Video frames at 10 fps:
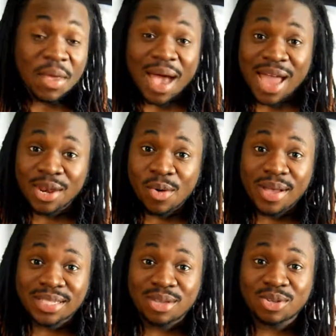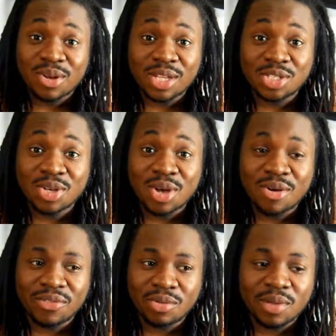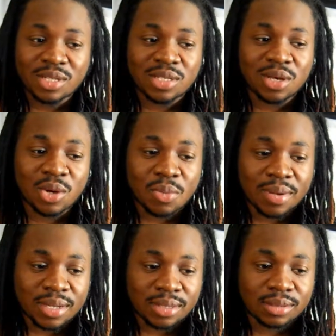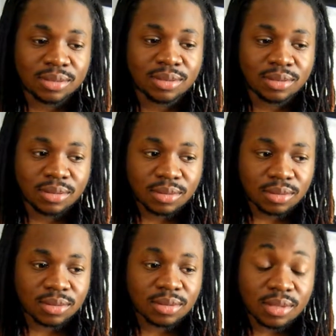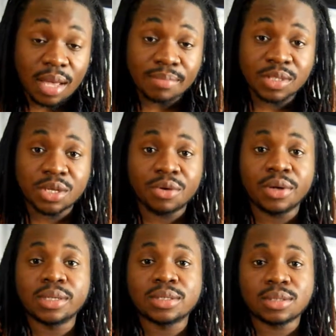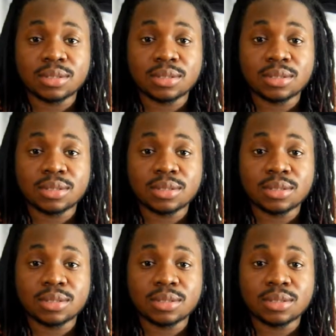I know I said I was going to let you go a few minutes ago, but I'm serious.